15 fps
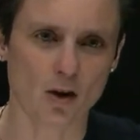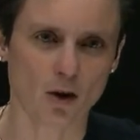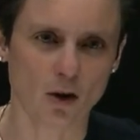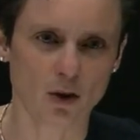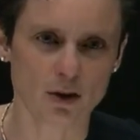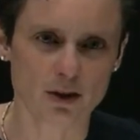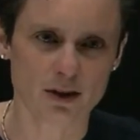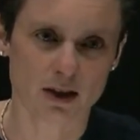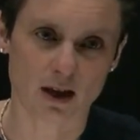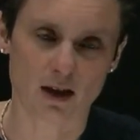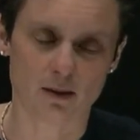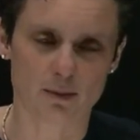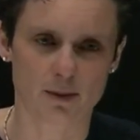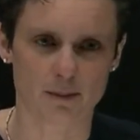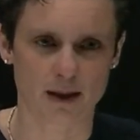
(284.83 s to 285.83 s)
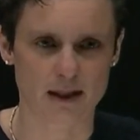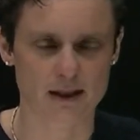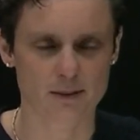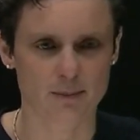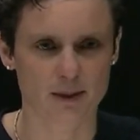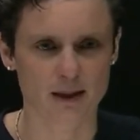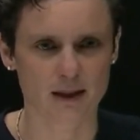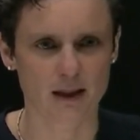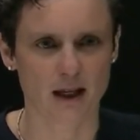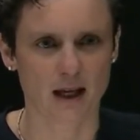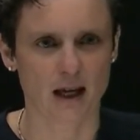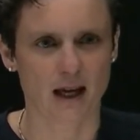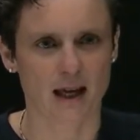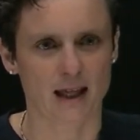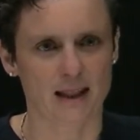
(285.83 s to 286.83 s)
on carbamazepine
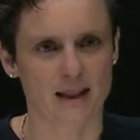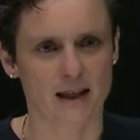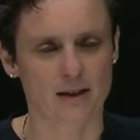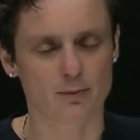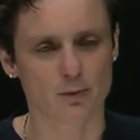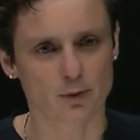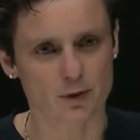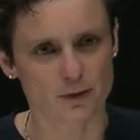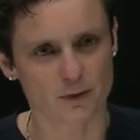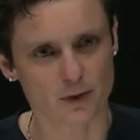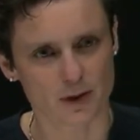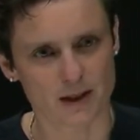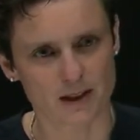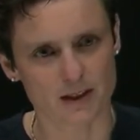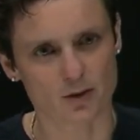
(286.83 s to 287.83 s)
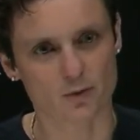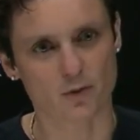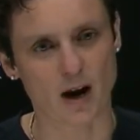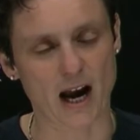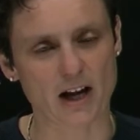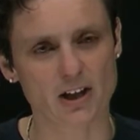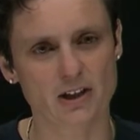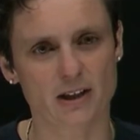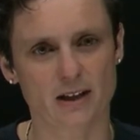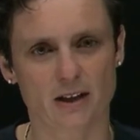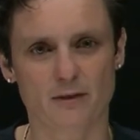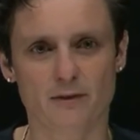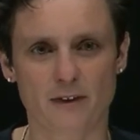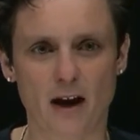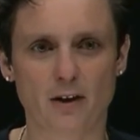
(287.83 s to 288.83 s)
that warns for this rash that
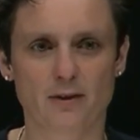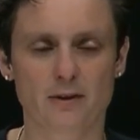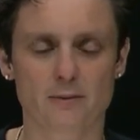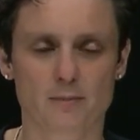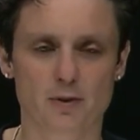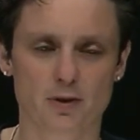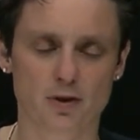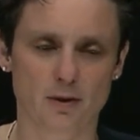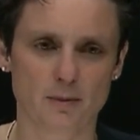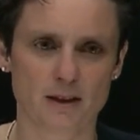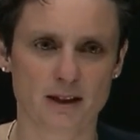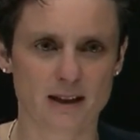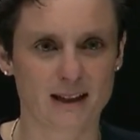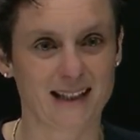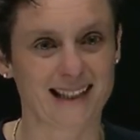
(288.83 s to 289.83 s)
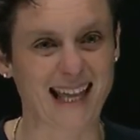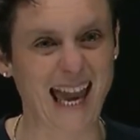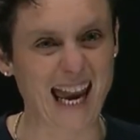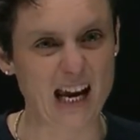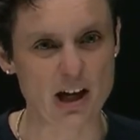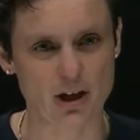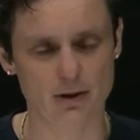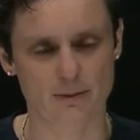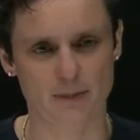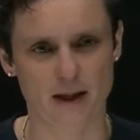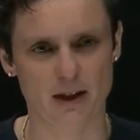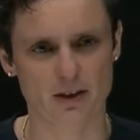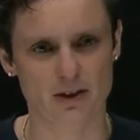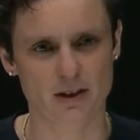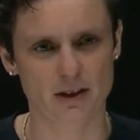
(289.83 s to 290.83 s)
are found predominantly in Asian
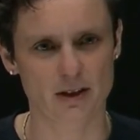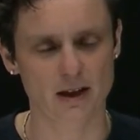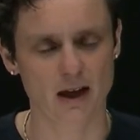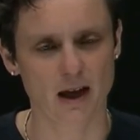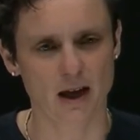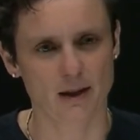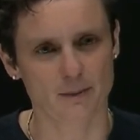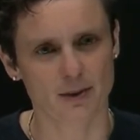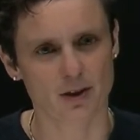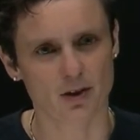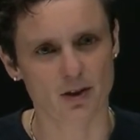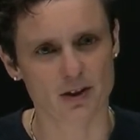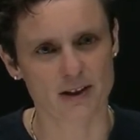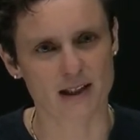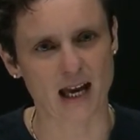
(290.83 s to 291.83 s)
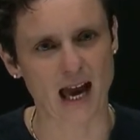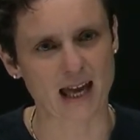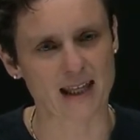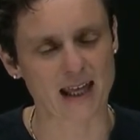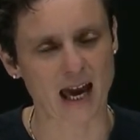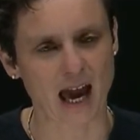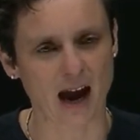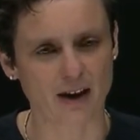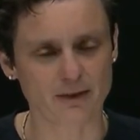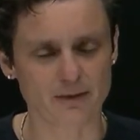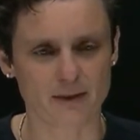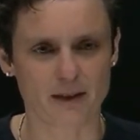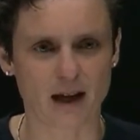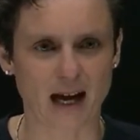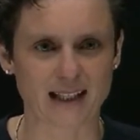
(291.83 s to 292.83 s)
patients because they
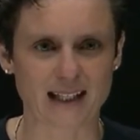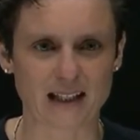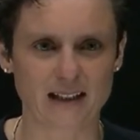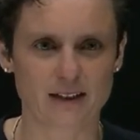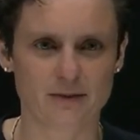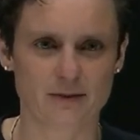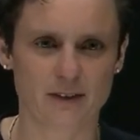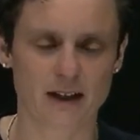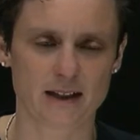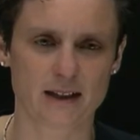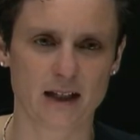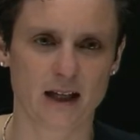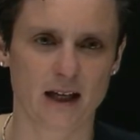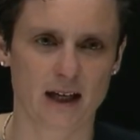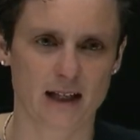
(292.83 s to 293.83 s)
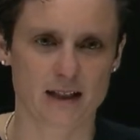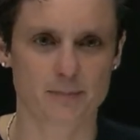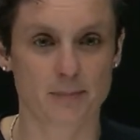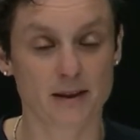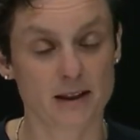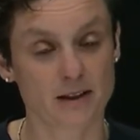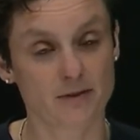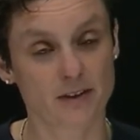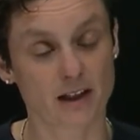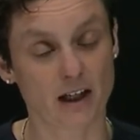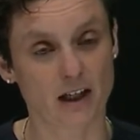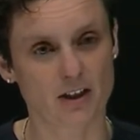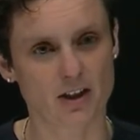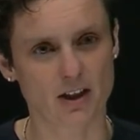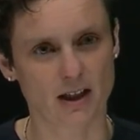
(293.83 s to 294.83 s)
have identified a specific
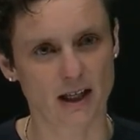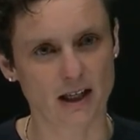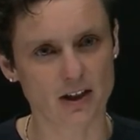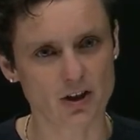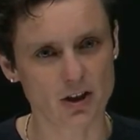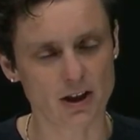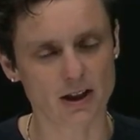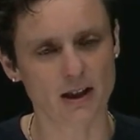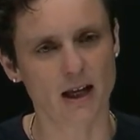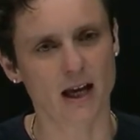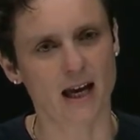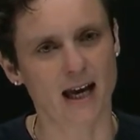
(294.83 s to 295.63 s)
HLA gene